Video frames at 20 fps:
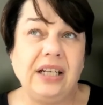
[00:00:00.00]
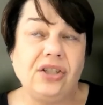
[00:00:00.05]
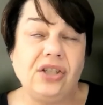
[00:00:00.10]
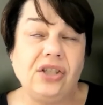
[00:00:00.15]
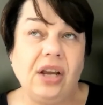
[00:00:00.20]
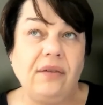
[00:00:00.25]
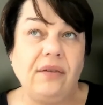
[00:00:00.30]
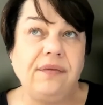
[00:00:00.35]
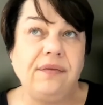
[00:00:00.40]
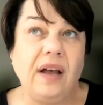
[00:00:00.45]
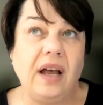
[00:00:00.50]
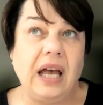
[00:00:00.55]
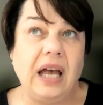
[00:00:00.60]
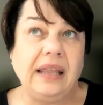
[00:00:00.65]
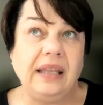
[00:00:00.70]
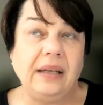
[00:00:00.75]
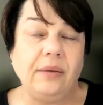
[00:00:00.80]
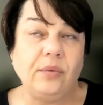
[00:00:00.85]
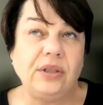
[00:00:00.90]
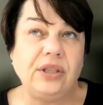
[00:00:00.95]
And so far, I
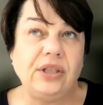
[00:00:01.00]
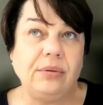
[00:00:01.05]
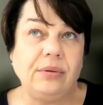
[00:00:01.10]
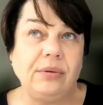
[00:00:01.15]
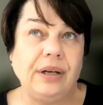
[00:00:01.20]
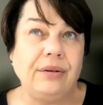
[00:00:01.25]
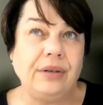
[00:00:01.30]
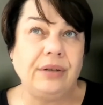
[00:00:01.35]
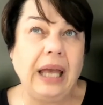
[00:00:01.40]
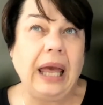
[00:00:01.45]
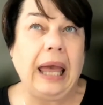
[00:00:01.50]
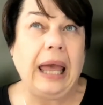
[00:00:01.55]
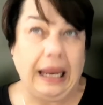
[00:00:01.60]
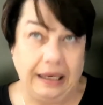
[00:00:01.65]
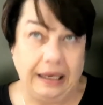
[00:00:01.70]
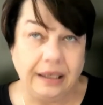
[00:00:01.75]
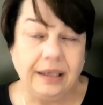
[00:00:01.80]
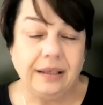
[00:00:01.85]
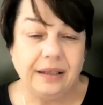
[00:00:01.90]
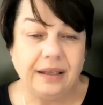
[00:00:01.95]
think we're doing
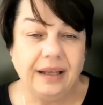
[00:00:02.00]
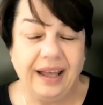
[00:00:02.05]
okay.